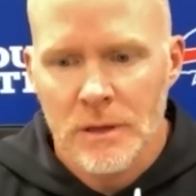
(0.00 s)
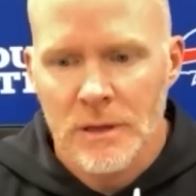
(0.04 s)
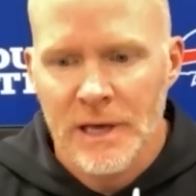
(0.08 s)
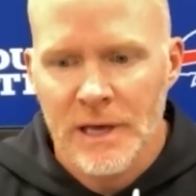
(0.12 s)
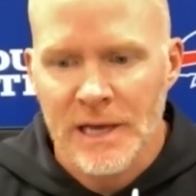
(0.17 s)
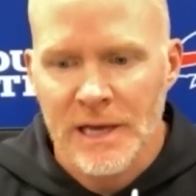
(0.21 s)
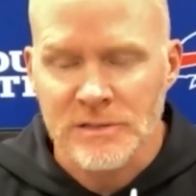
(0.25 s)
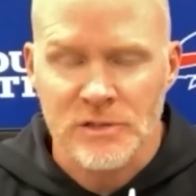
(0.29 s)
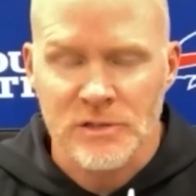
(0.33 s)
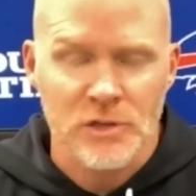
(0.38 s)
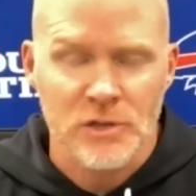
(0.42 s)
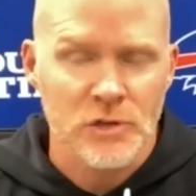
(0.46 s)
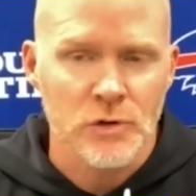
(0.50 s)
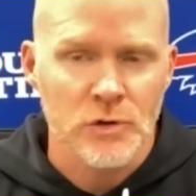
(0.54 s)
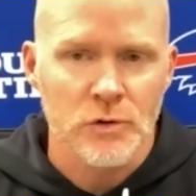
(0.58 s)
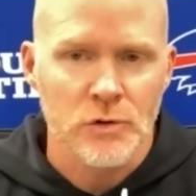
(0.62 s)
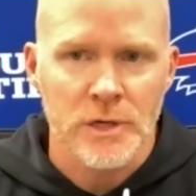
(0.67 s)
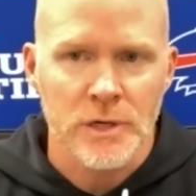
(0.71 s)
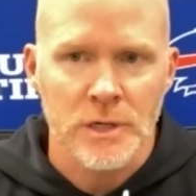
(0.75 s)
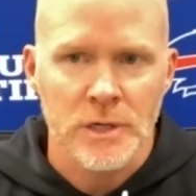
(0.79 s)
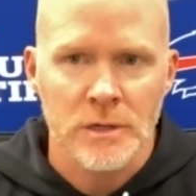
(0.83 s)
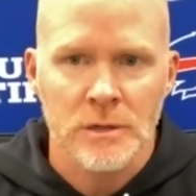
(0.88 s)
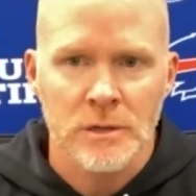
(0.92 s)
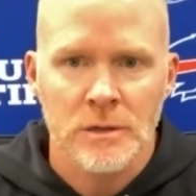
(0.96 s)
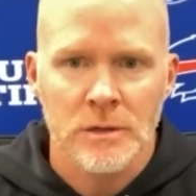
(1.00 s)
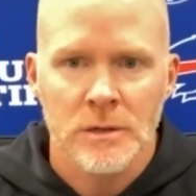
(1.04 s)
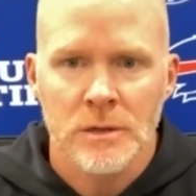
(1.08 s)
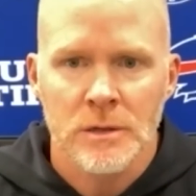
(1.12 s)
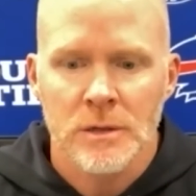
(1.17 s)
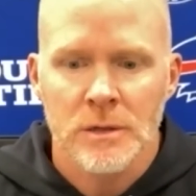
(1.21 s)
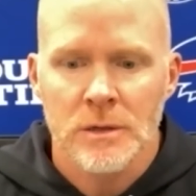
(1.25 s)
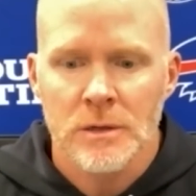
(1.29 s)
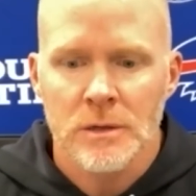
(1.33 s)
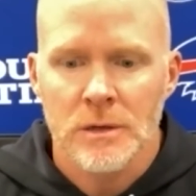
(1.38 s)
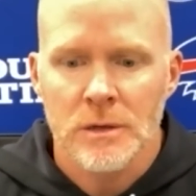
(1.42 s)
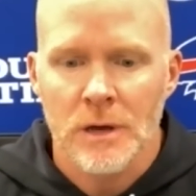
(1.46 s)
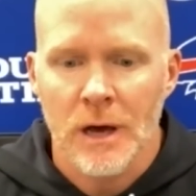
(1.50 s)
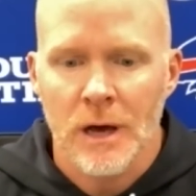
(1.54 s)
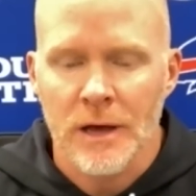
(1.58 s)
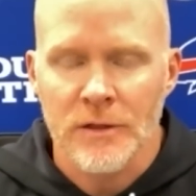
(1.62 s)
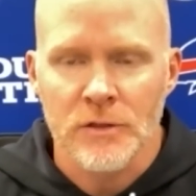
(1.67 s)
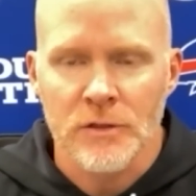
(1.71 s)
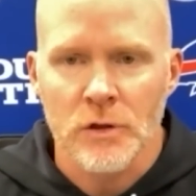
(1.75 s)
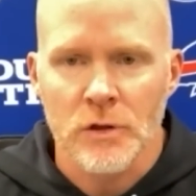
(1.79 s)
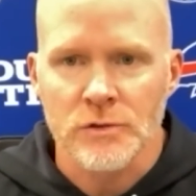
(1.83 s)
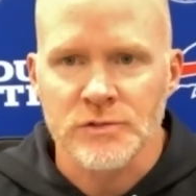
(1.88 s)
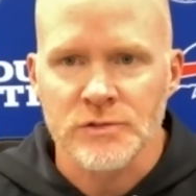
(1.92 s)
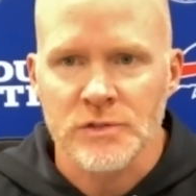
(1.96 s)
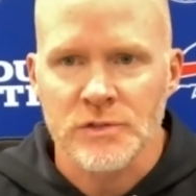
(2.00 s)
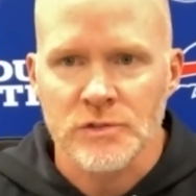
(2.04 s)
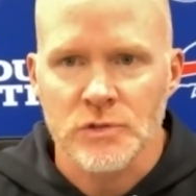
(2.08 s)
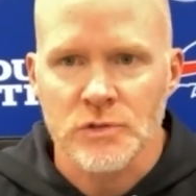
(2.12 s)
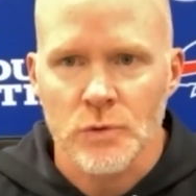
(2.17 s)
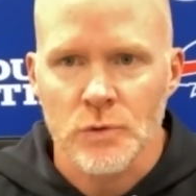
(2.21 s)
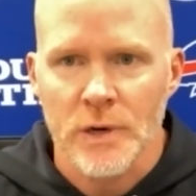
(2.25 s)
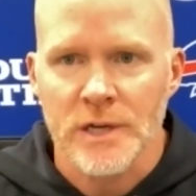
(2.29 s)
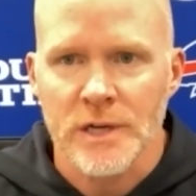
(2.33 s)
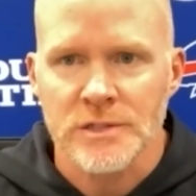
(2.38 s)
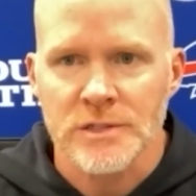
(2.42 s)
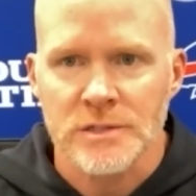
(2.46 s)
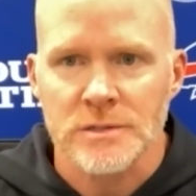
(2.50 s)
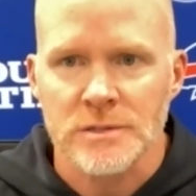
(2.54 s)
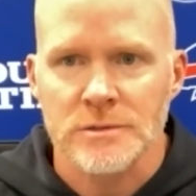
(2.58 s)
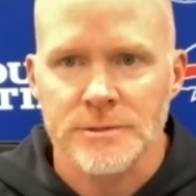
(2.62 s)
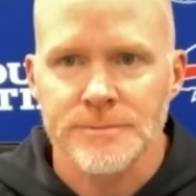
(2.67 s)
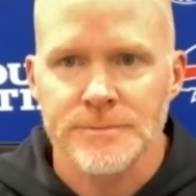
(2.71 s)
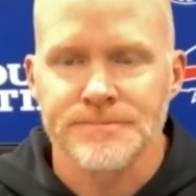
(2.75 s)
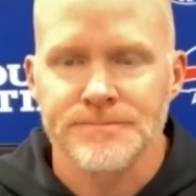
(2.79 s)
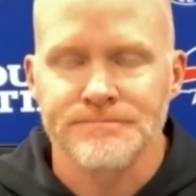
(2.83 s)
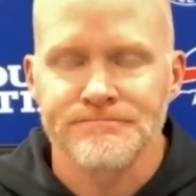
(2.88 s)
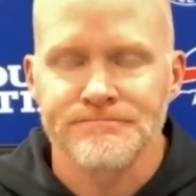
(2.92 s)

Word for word: executing uh, in those situations.